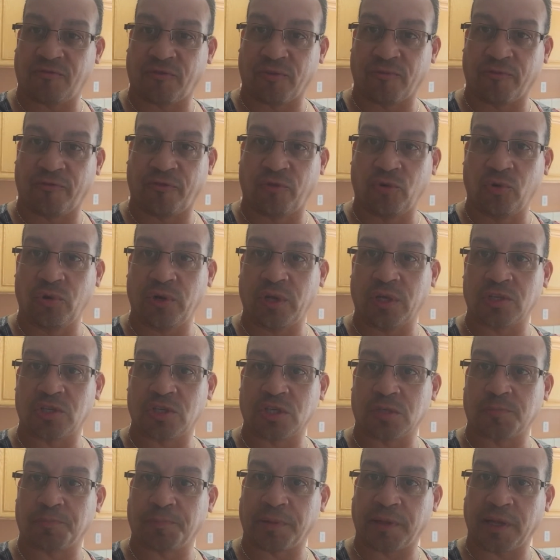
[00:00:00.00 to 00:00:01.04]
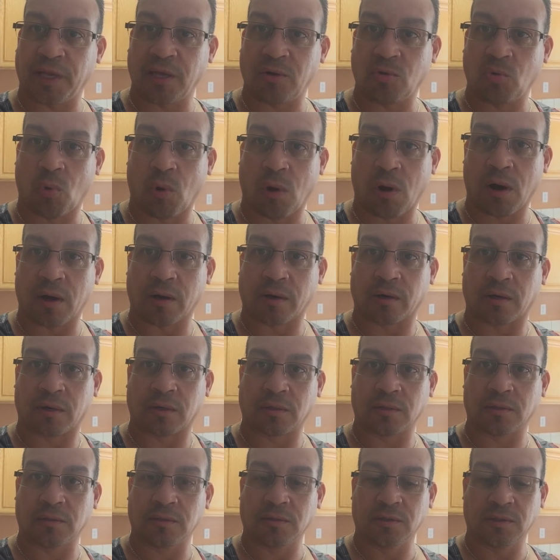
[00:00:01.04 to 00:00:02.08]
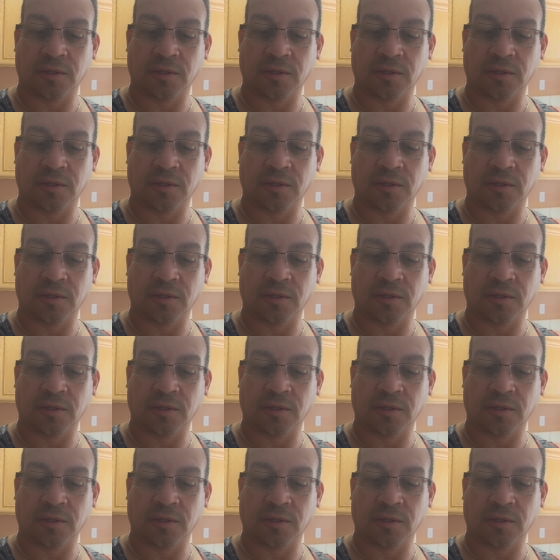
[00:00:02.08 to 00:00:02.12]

from food and just plain water.